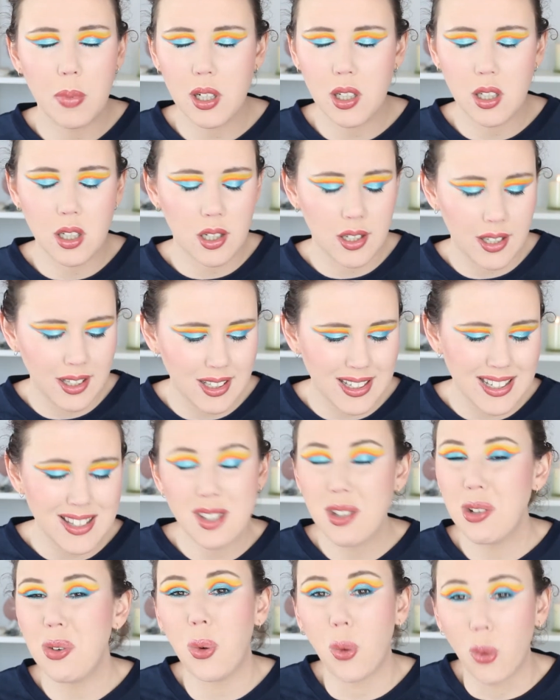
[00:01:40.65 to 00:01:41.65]
but
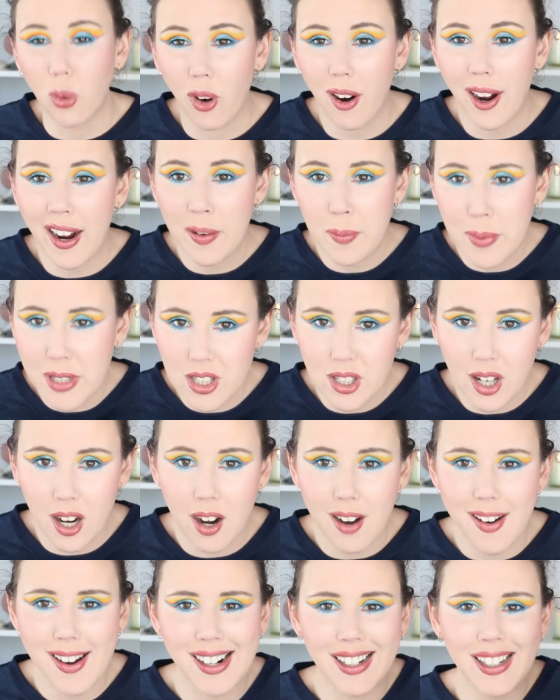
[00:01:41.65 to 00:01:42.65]
it's an alright
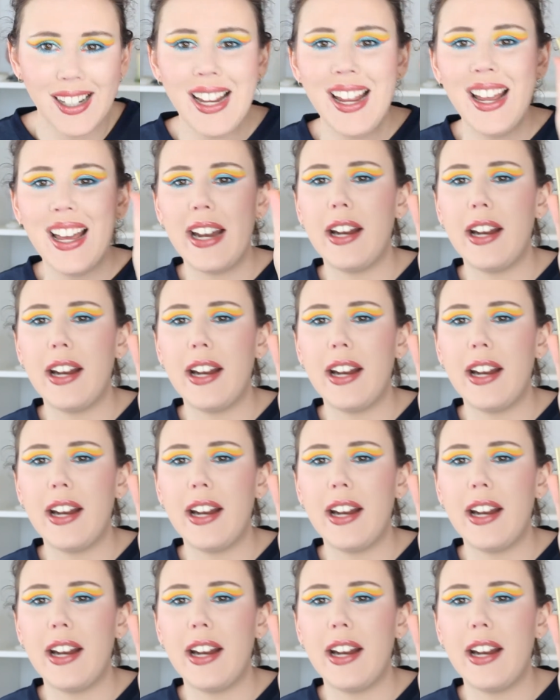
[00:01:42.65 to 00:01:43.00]
mascara.